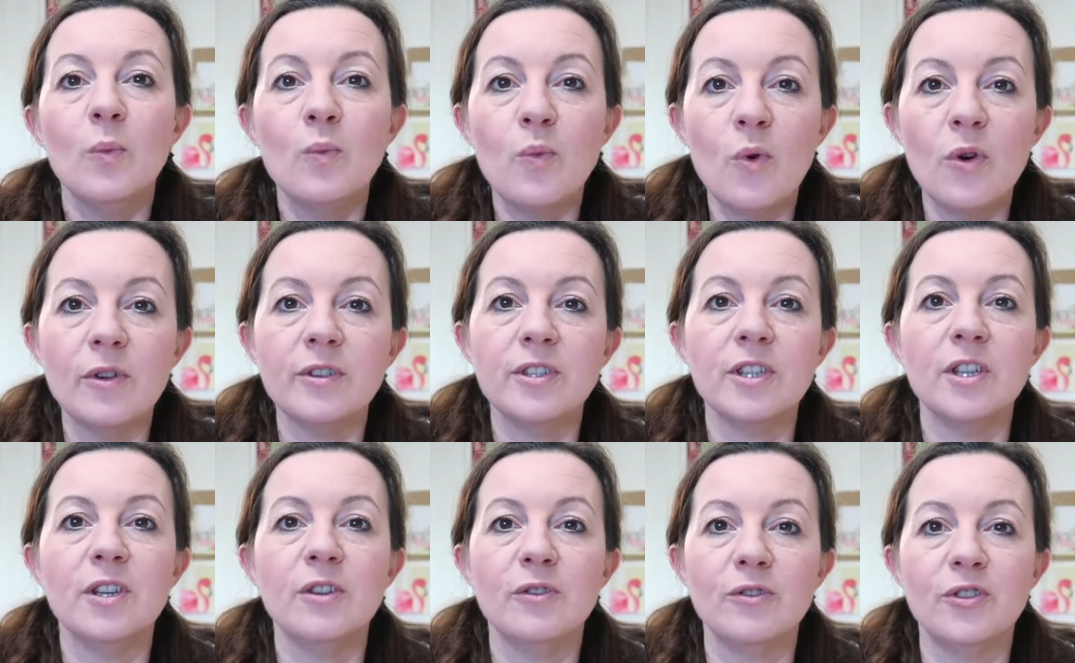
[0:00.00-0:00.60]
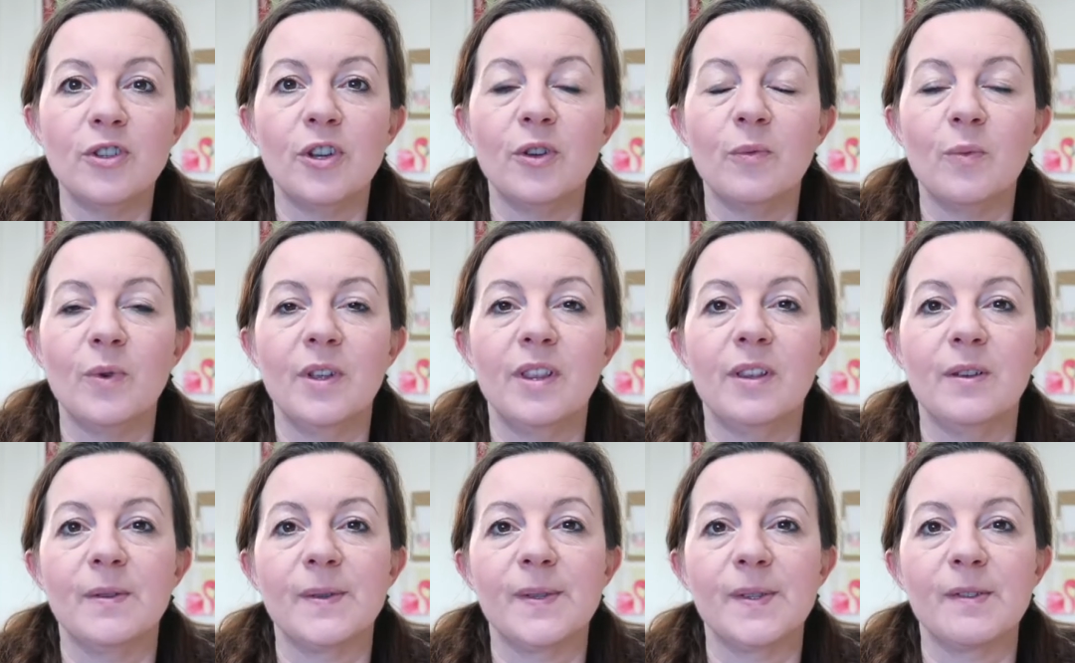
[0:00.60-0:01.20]
what do you do
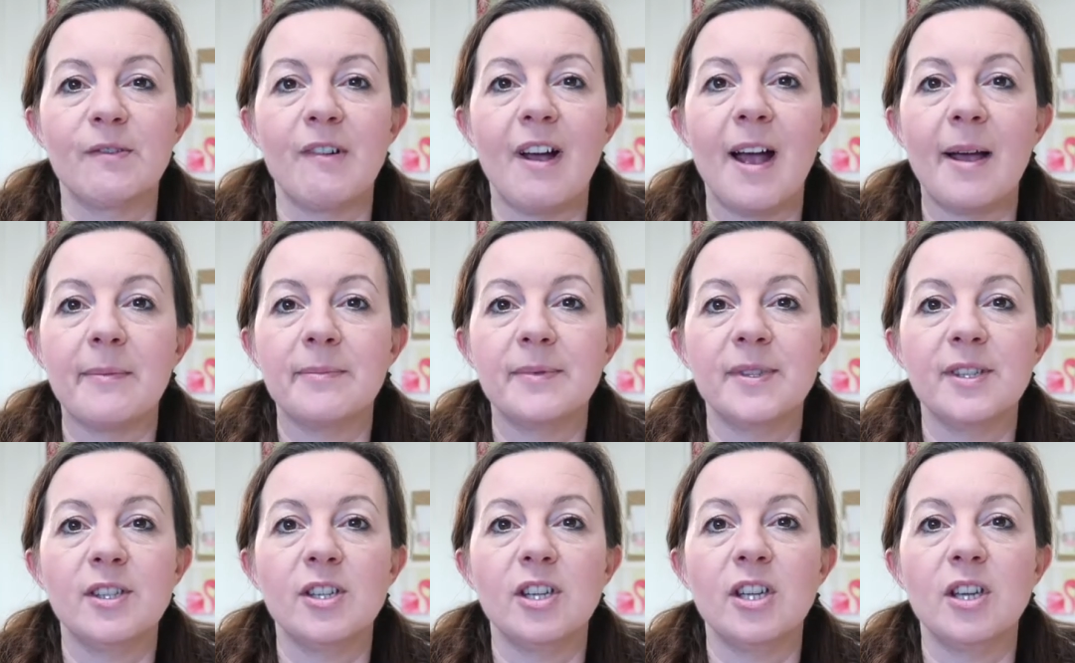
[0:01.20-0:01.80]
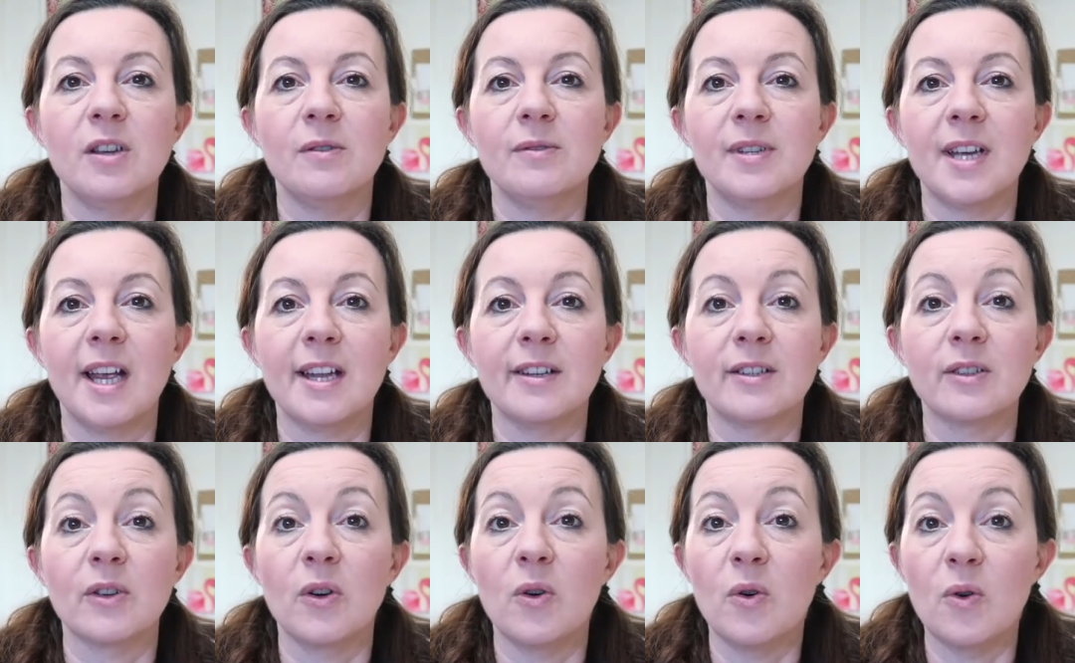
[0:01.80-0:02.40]
with your scraps? Do you
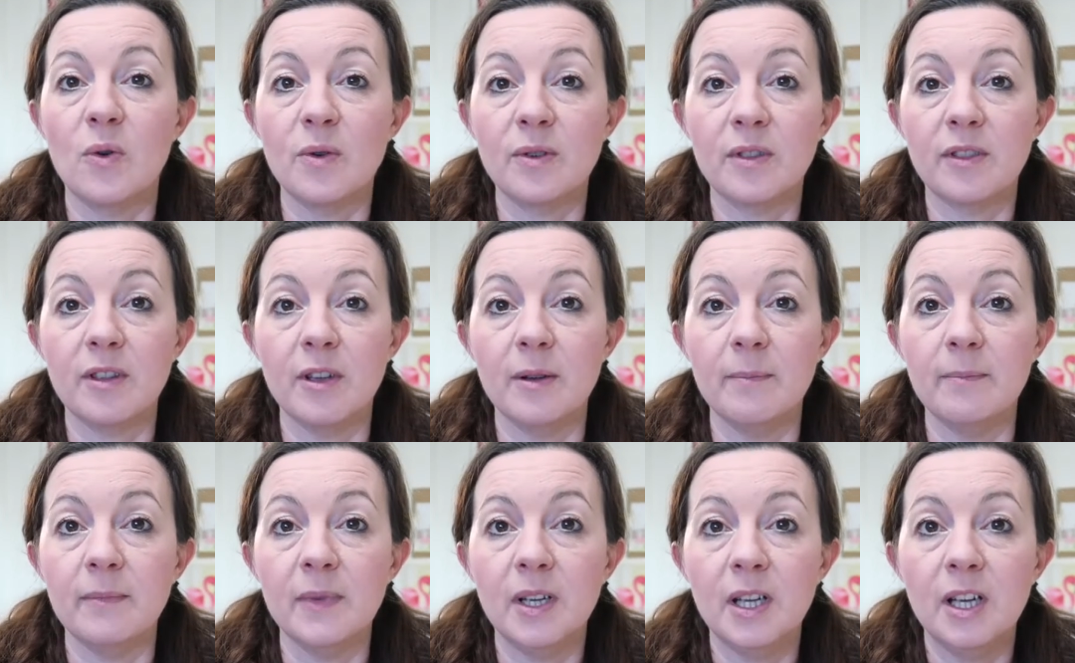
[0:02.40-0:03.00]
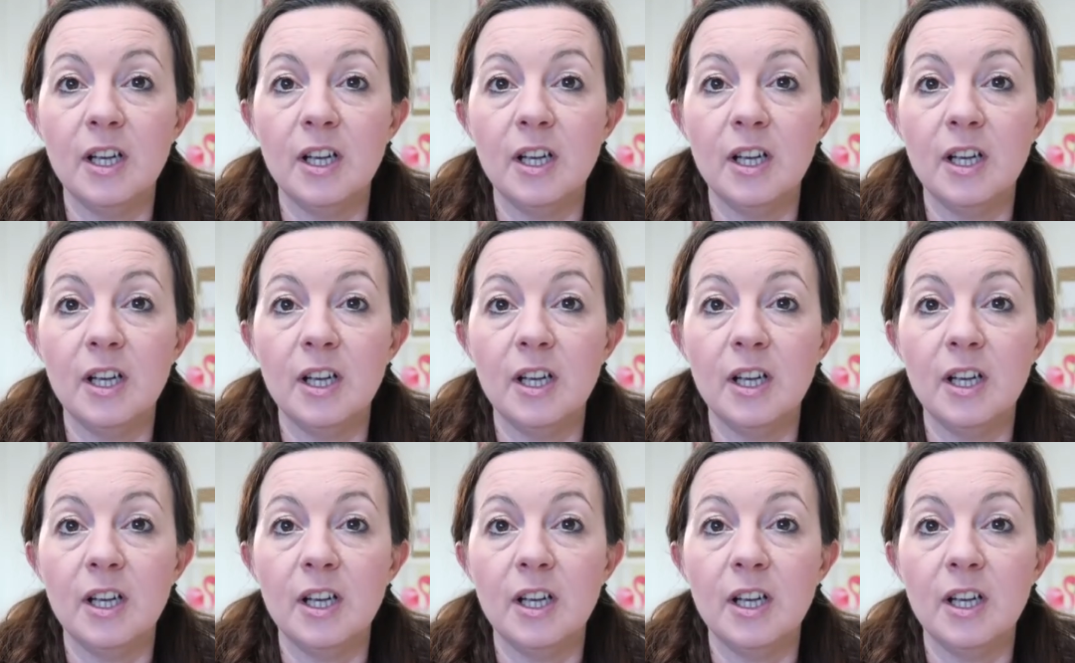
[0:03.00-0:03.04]
tend to hoard them?